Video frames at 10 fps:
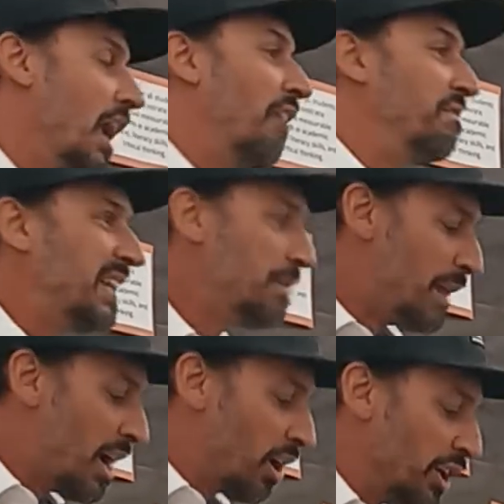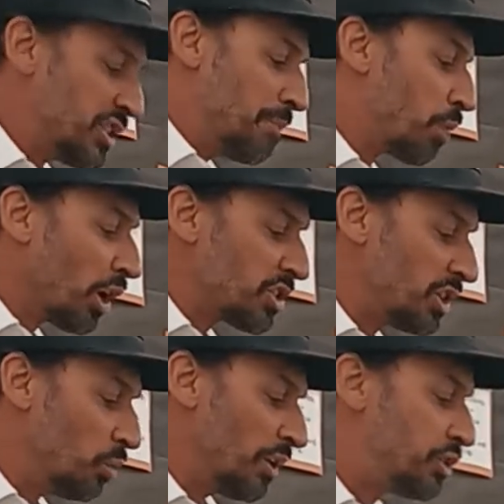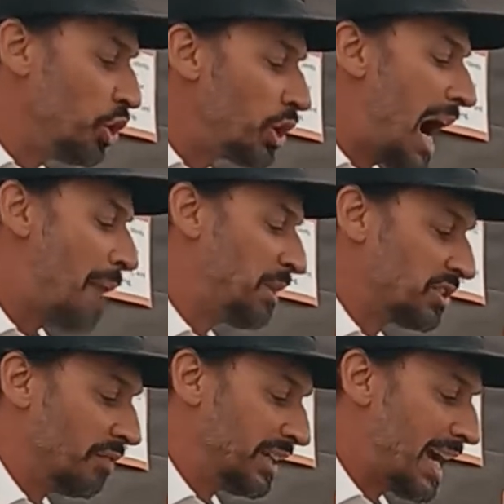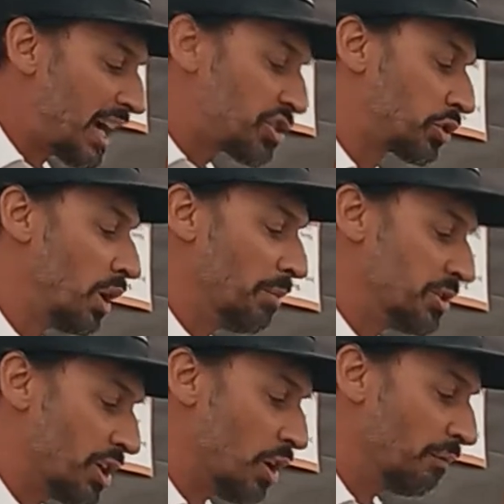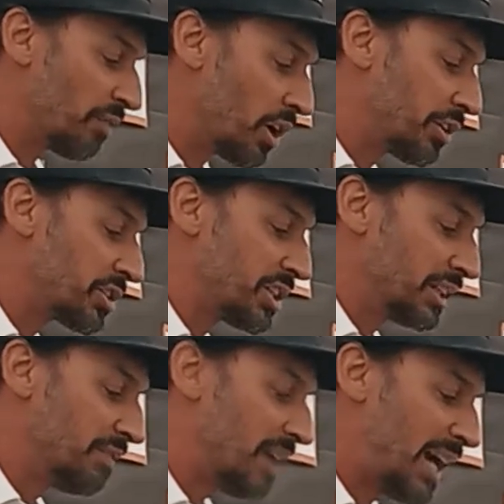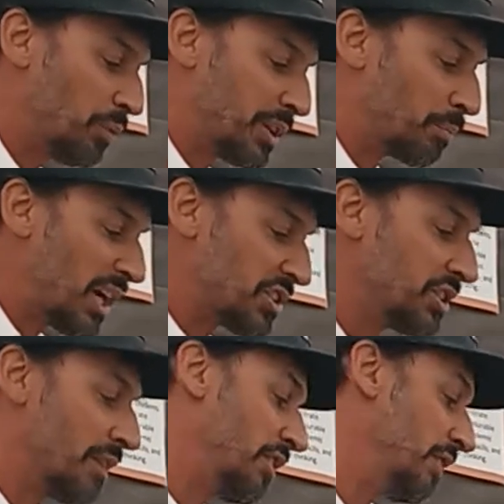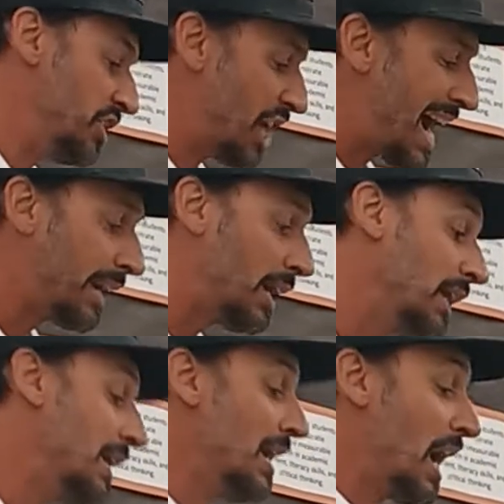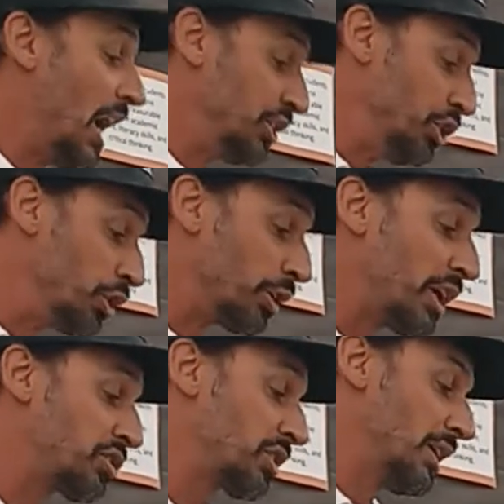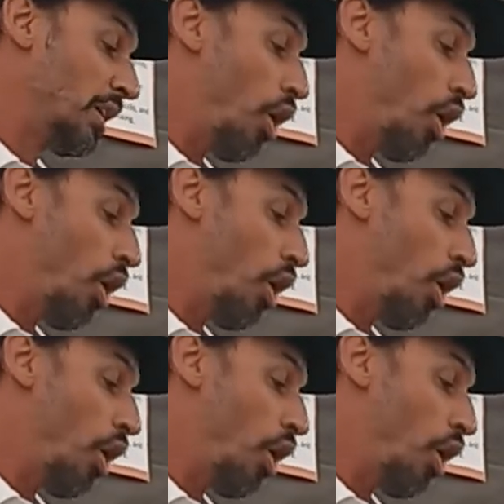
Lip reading: A female is a person with 2 copies of the X chromosome, further signified with the presence of a vagina, a uterus,